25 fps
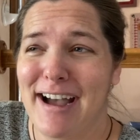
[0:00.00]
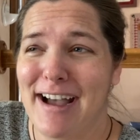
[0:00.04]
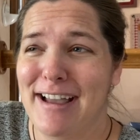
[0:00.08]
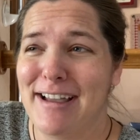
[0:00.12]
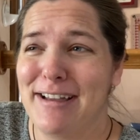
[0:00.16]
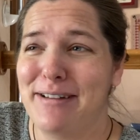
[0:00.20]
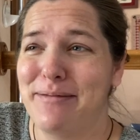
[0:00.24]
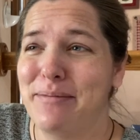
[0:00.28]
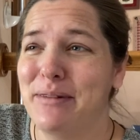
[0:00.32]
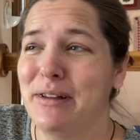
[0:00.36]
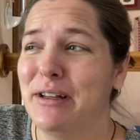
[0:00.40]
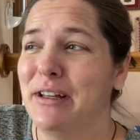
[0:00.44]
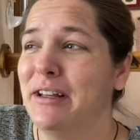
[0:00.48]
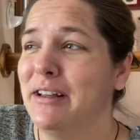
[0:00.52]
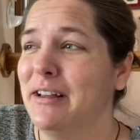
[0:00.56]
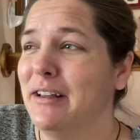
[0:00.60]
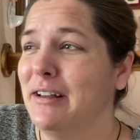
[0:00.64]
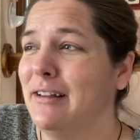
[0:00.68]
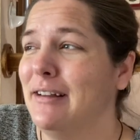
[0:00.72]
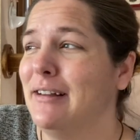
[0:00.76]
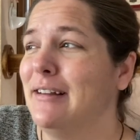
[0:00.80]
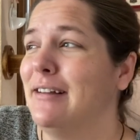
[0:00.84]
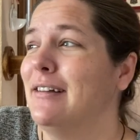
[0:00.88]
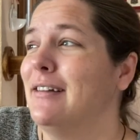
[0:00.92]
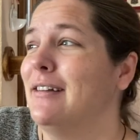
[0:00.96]
I am,
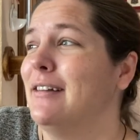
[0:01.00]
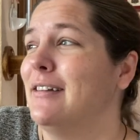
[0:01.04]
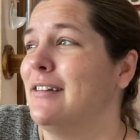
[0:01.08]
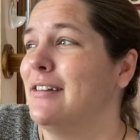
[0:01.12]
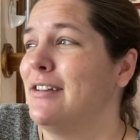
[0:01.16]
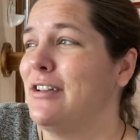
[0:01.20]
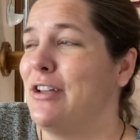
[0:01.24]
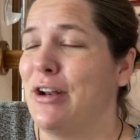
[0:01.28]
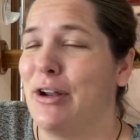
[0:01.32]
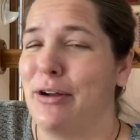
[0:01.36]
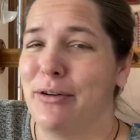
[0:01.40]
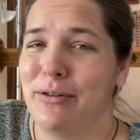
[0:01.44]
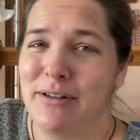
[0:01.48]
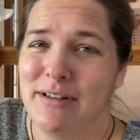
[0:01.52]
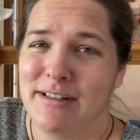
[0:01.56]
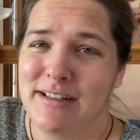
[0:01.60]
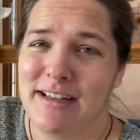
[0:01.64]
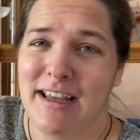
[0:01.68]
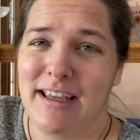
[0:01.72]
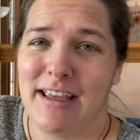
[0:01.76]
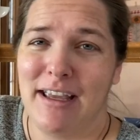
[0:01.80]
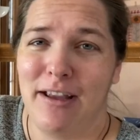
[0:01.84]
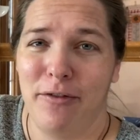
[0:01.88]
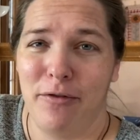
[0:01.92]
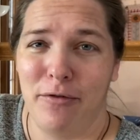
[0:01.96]
you know,
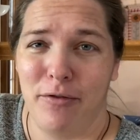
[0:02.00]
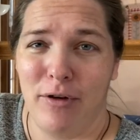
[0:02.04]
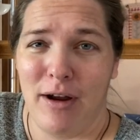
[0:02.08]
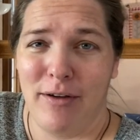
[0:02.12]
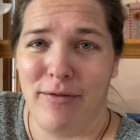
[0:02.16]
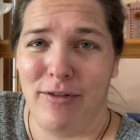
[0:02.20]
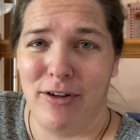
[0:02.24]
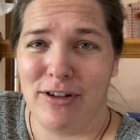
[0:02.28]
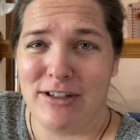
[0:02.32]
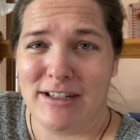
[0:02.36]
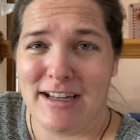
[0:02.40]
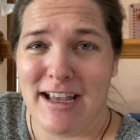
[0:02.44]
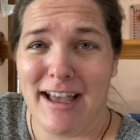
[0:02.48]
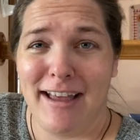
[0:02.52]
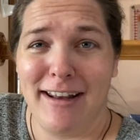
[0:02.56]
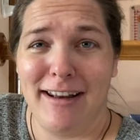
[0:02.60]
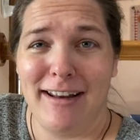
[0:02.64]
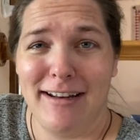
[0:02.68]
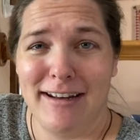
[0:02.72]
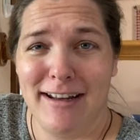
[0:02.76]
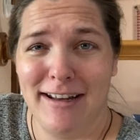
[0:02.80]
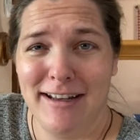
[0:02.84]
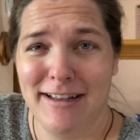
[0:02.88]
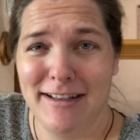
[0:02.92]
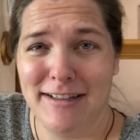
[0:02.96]
taking forever to
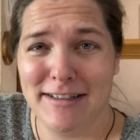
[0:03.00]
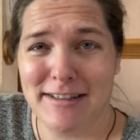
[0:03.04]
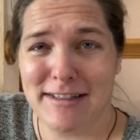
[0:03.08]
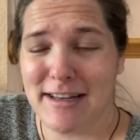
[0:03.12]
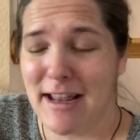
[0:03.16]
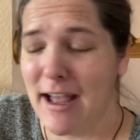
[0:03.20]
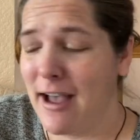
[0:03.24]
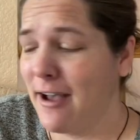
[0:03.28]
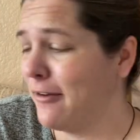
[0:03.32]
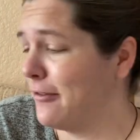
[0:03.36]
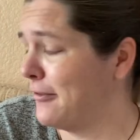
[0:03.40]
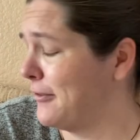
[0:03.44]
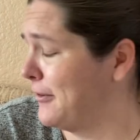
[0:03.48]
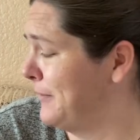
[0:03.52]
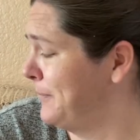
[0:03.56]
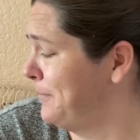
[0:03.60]
edit stuff.